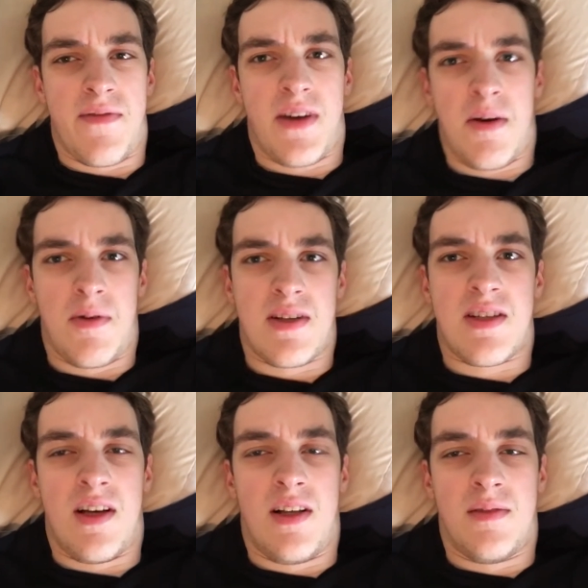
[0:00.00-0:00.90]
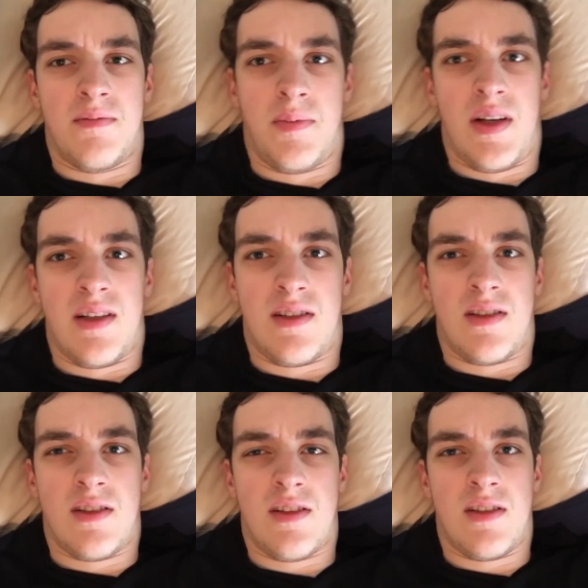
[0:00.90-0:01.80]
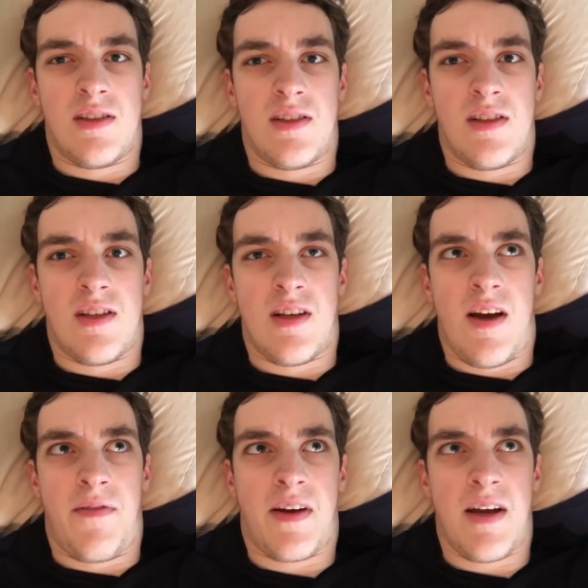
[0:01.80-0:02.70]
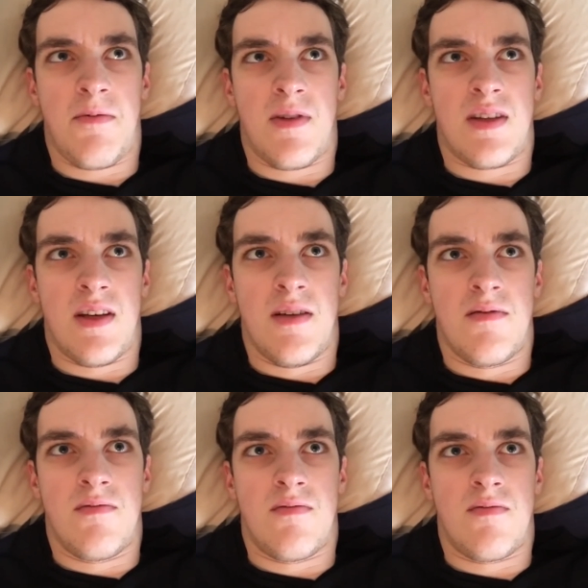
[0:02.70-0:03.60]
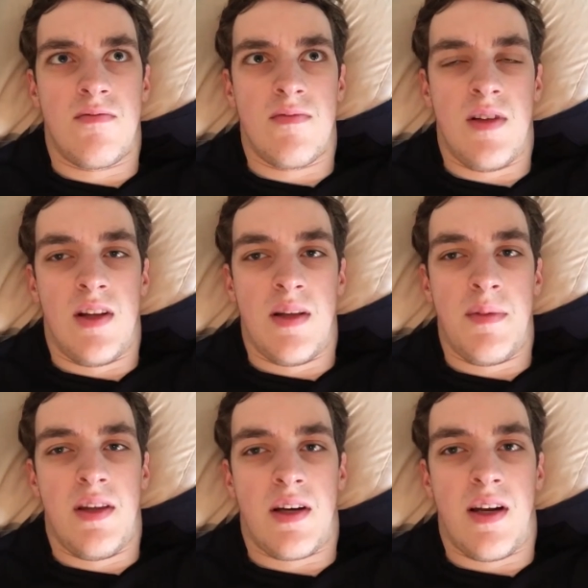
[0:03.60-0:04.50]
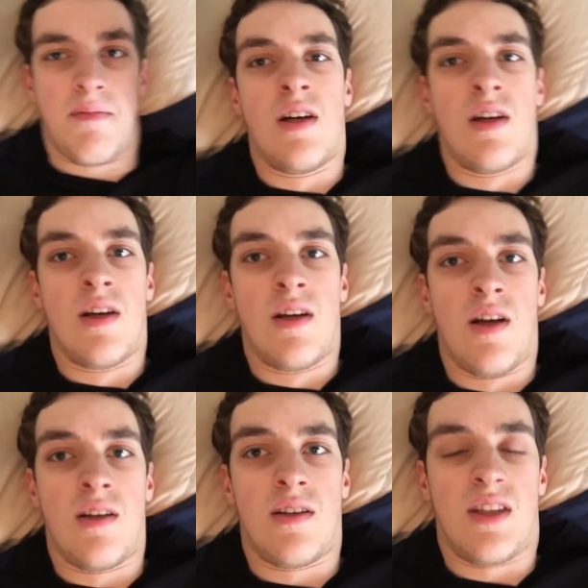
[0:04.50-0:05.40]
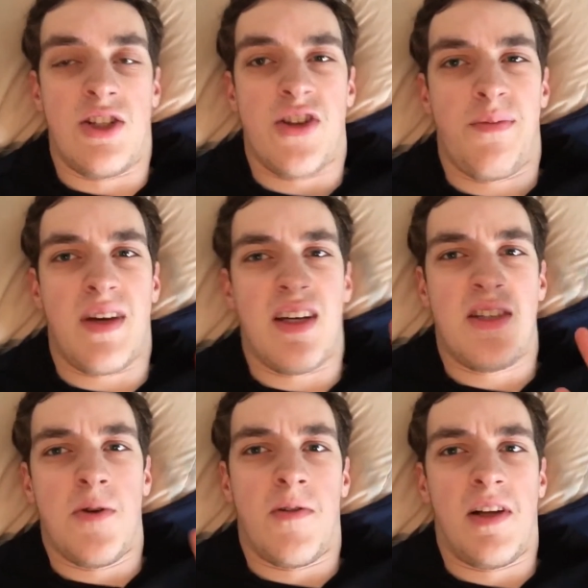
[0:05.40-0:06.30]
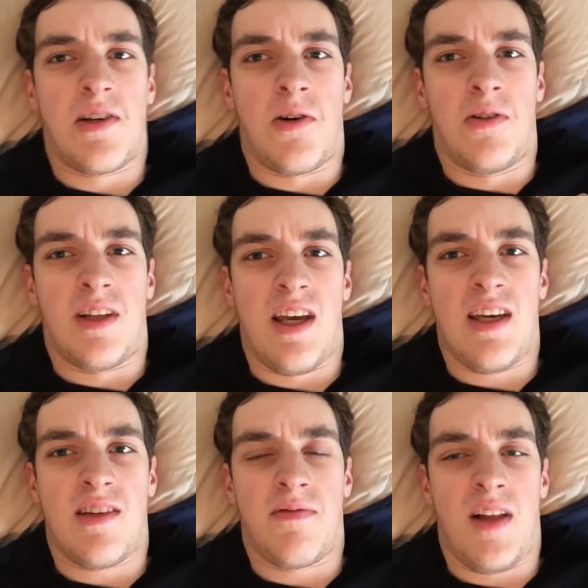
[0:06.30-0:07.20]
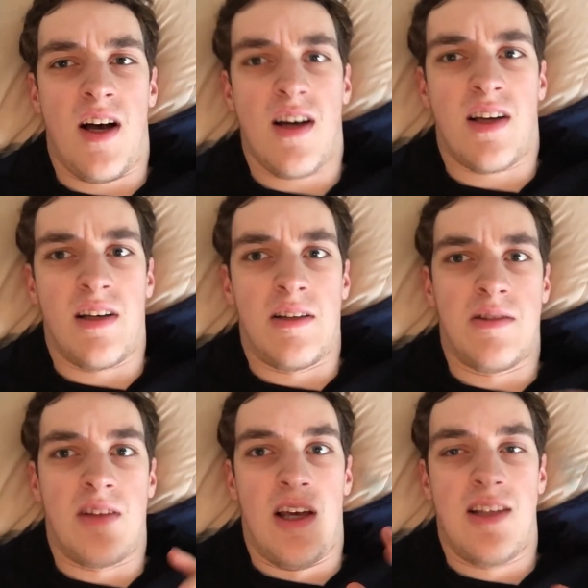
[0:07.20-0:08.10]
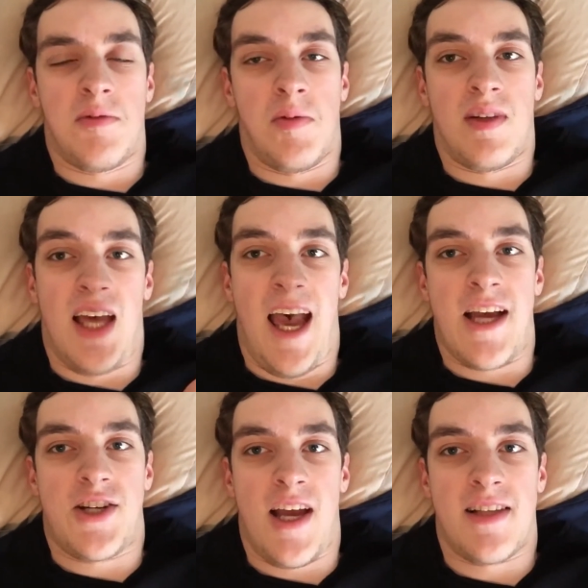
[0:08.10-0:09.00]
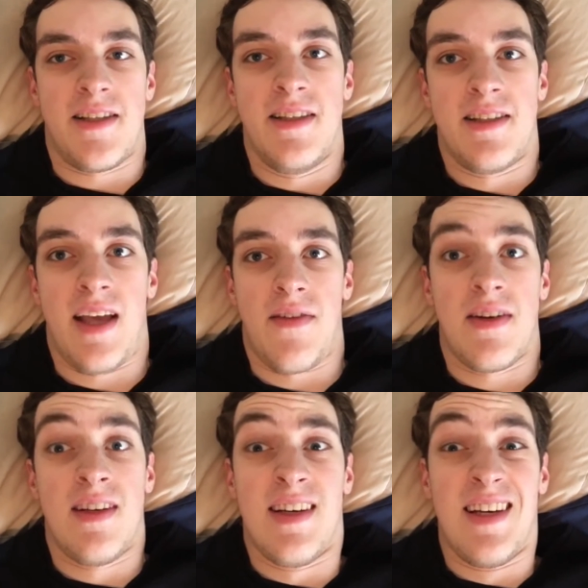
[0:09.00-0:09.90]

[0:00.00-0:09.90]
I forget what it's called, but I forget what the. Oh, let me look it up. The jumping into a really cold lake vlog. That's with the hashtag season seven.